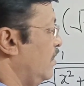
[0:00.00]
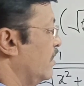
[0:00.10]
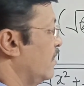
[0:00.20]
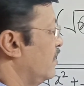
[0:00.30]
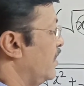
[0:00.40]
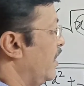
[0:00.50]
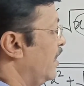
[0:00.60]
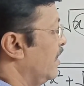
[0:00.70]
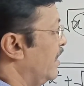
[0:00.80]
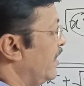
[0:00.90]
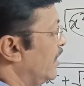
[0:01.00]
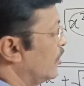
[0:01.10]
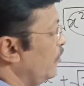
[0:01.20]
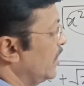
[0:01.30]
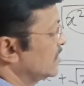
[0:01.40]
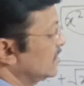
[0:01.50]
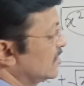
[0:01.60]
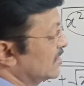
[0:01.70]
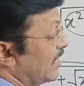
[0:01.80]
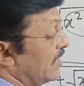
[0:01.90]
You can directly write that 2x. This
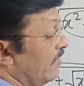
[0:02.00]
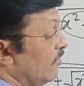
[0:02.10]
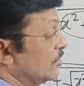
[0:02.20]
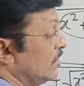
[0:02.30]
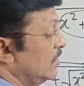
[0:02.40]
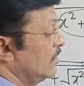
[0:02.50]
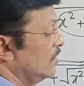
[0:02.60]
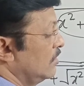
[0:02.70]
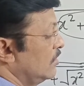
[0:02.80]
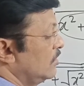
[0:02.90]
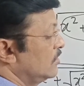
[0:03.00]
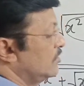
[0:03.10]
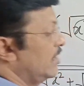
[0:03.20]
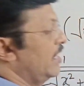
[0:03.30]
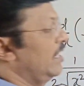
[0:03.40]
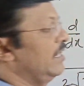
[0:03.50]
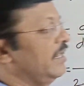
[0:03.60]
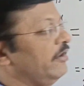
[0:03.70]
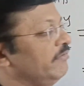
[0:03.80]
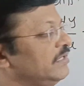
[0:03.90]
is standard function. So directly
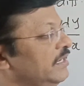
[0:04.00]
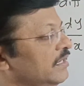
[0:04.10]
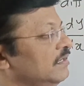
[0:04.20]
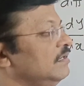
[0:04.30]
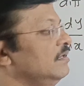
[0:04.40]
derivative is written.